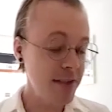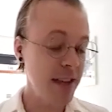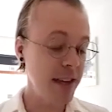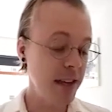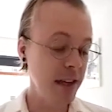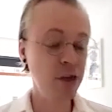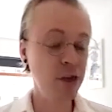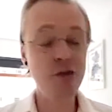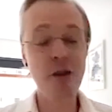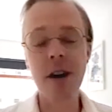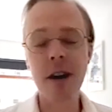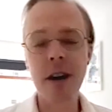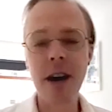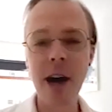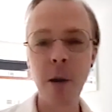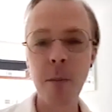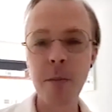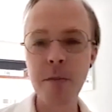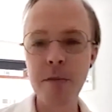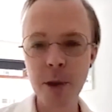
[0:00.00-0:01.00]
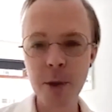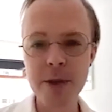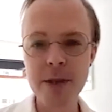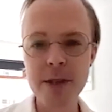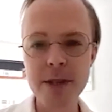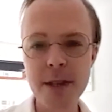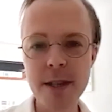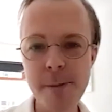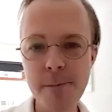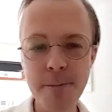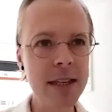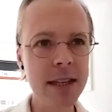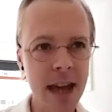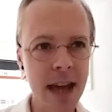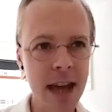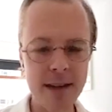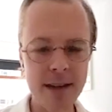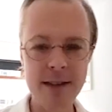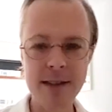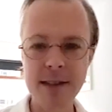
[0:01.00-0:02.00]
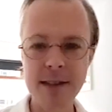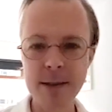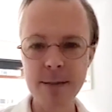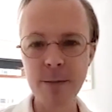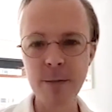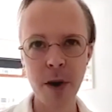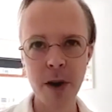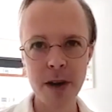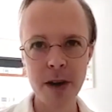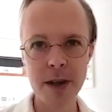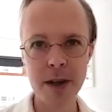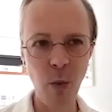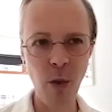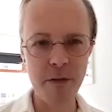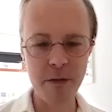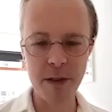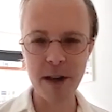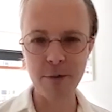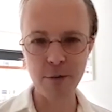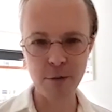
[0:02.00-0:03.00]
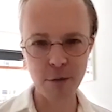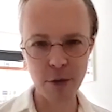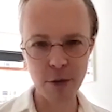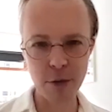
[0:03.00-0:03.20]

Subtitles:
Does getting drunk help fluency? Yes, but within